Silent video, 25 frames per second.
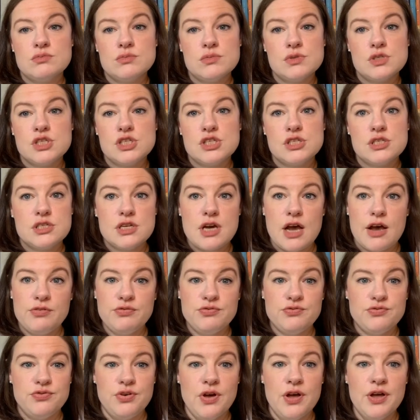
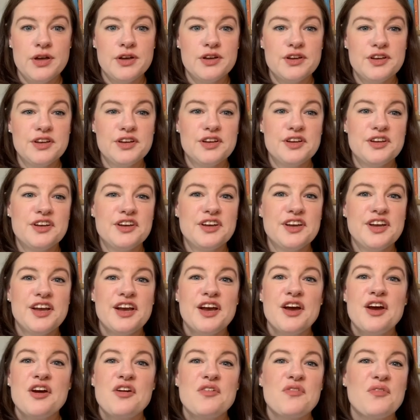stuff,
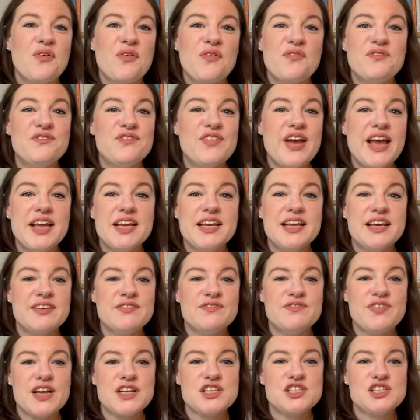
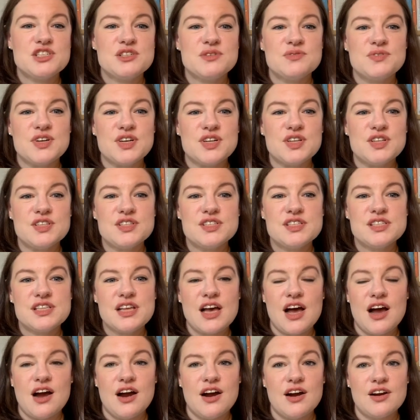remaining vegetables
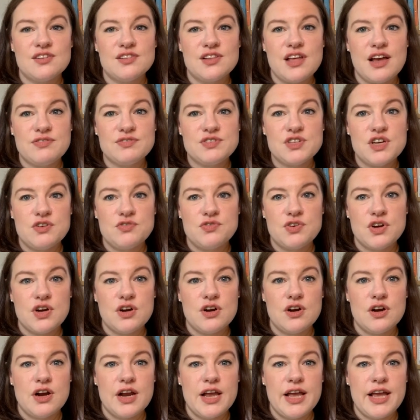are left
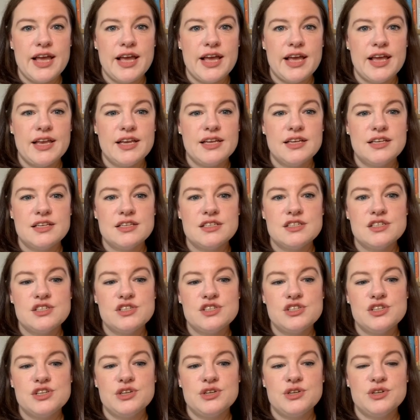over
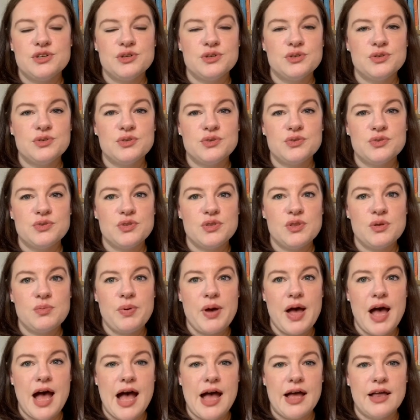into the
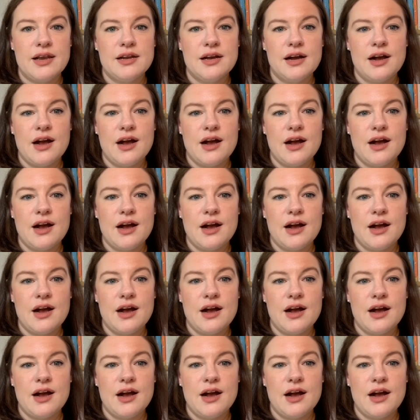pot.